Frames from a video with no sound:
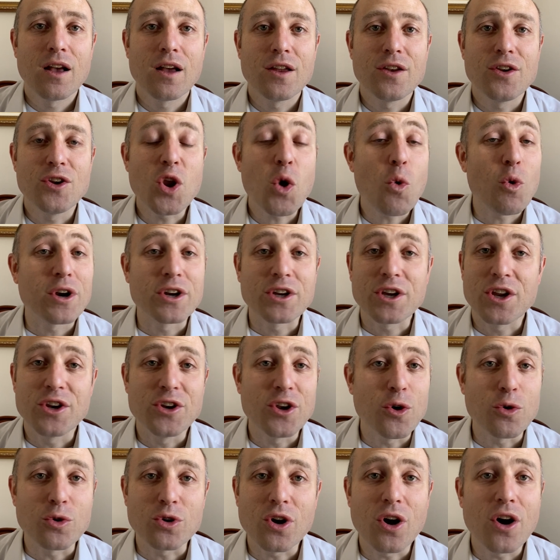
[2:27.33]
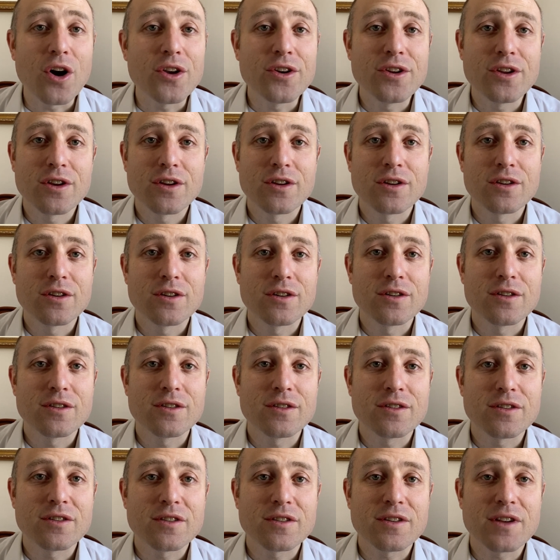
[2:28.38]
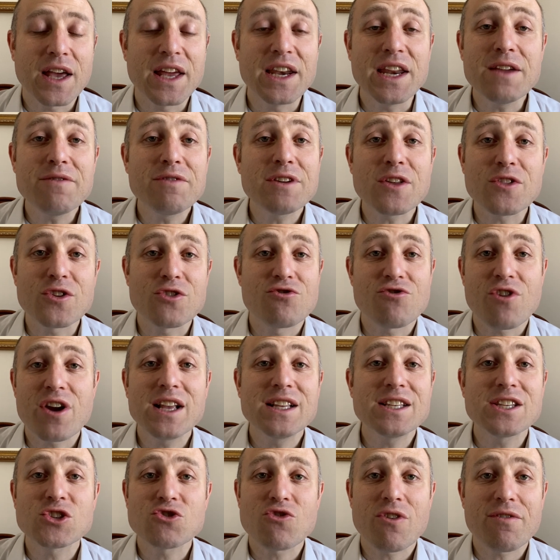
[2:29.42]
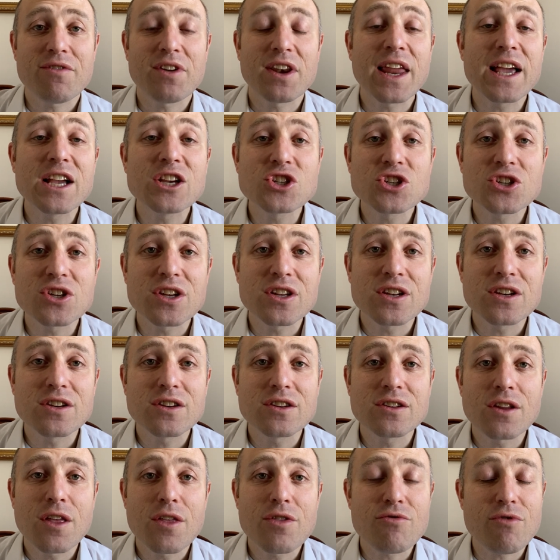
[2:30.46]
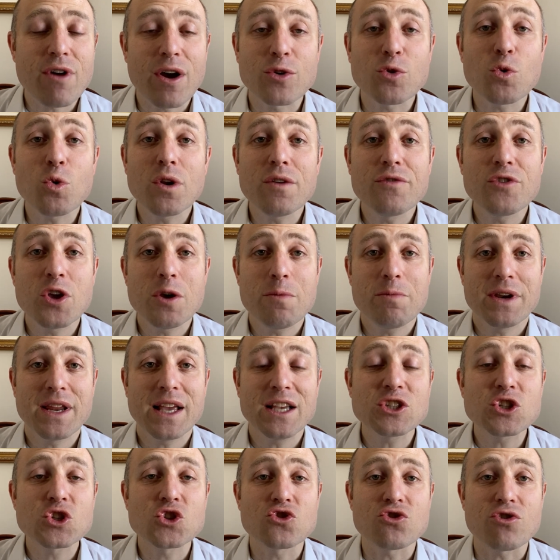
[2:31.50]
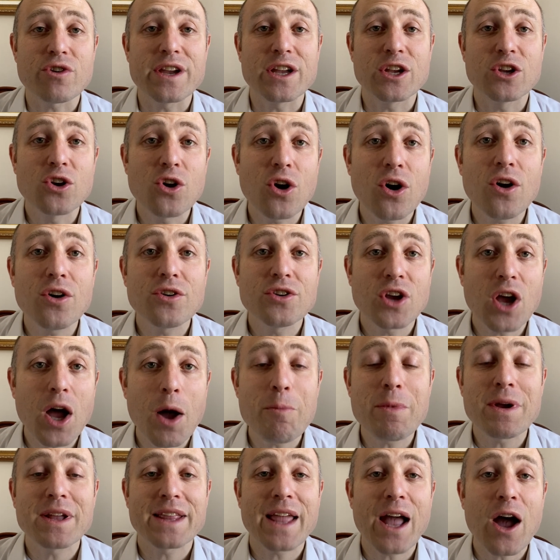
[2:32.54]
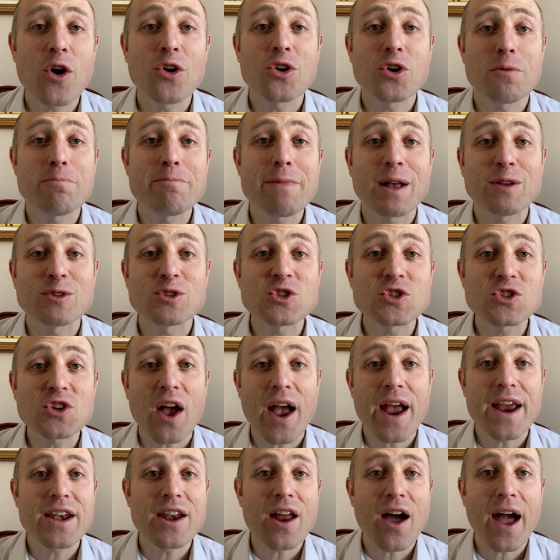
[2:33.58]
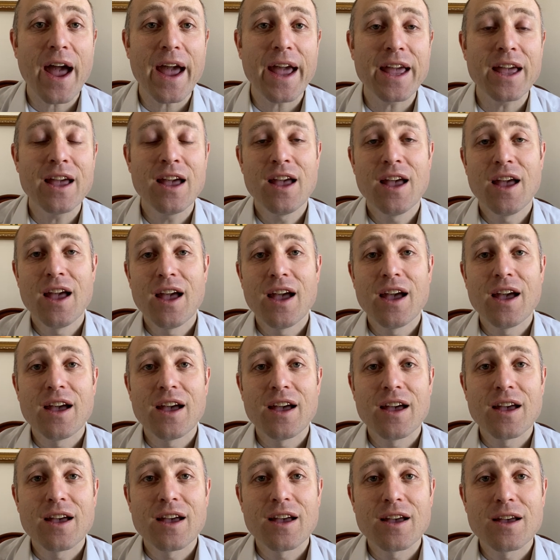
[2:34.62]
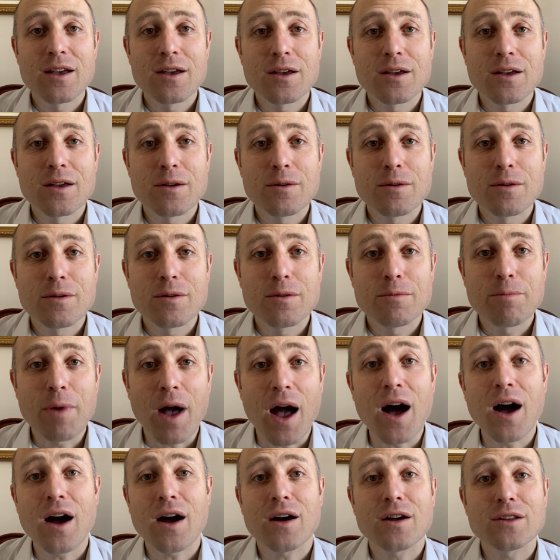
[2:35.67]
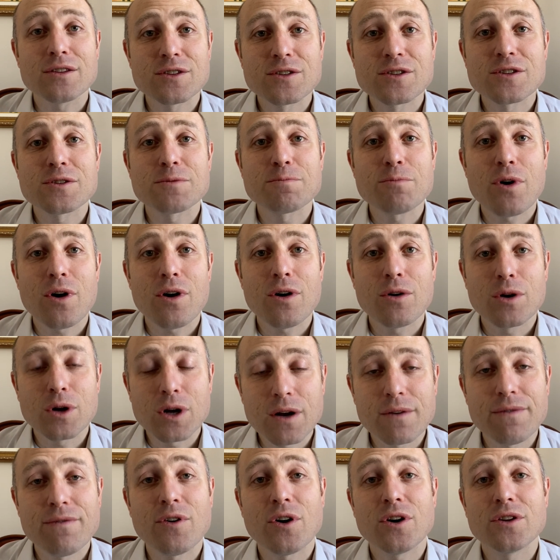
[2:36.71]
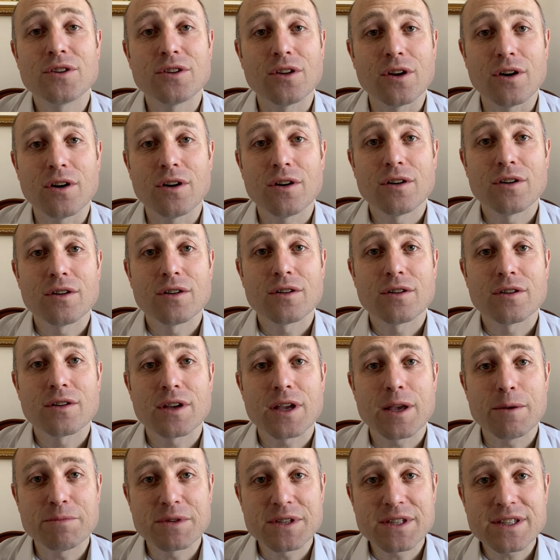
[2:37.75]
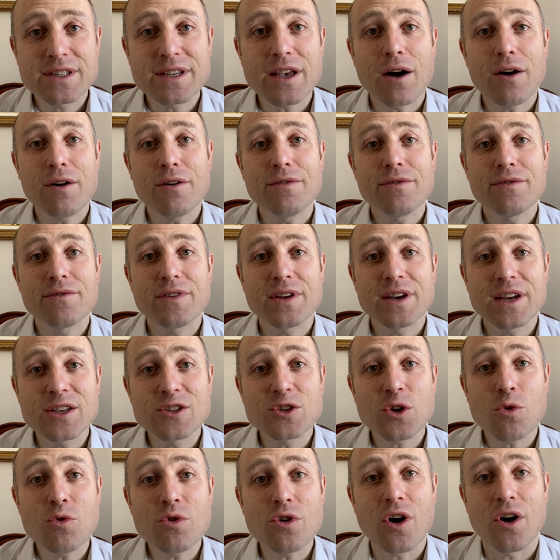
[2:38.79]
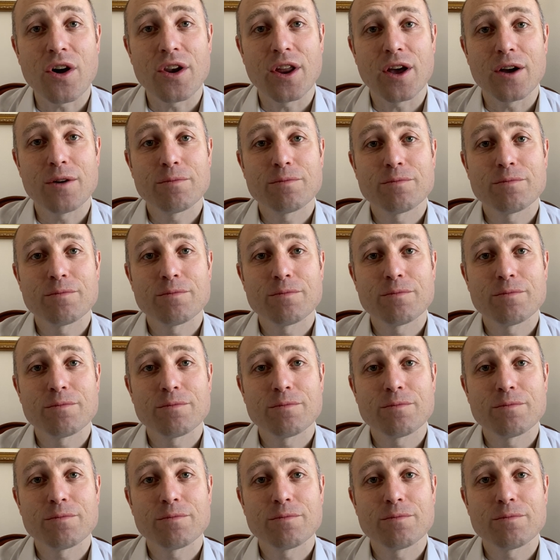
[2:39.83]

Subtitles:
No one can know God. And even at the greatest revelation throughout all of human history, God coming down on Mount Sinai, ba'atzmo ukvodo, himself in his own honor,